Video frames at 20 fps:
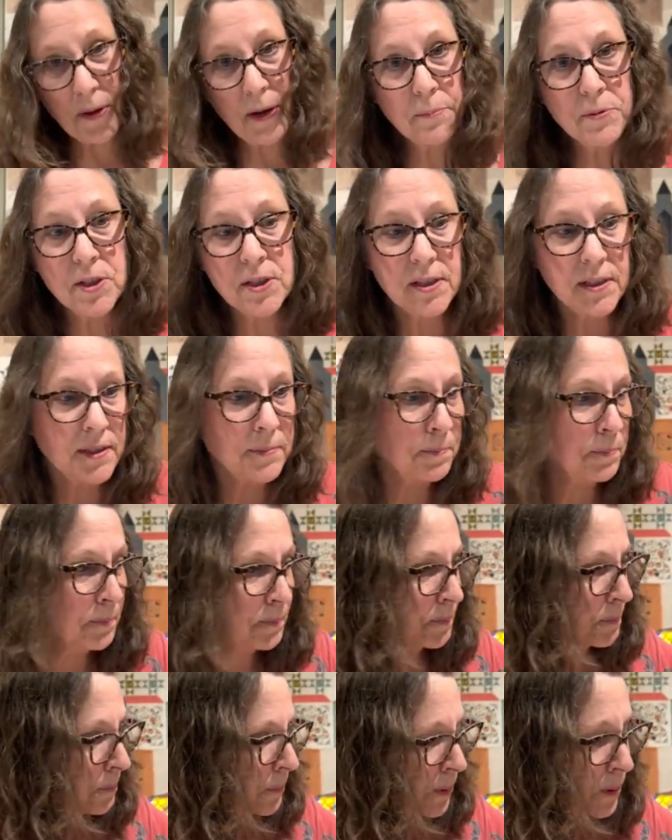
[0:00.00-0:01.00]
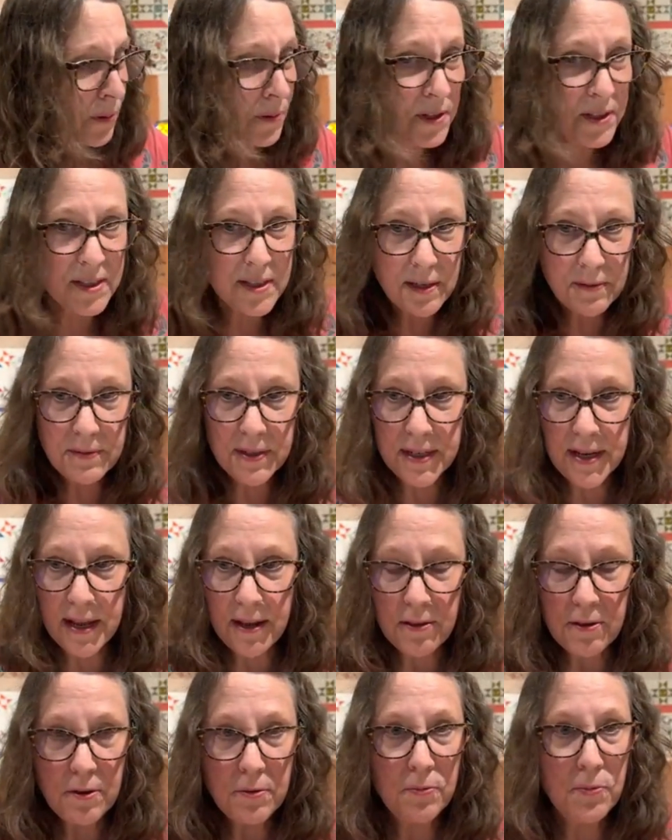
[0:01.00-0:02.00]
I'm just going to pull this stuff
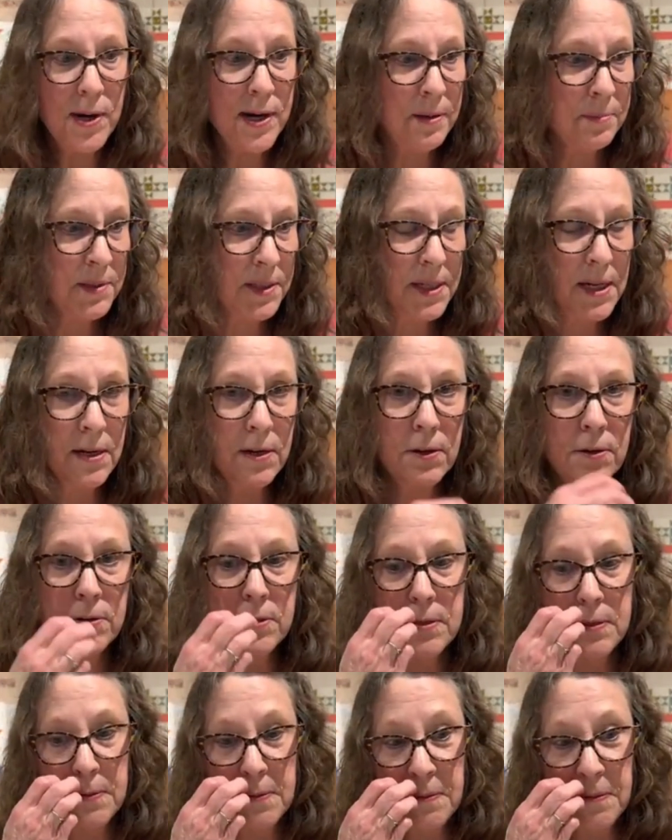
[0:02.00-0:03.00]
together, run upstairs,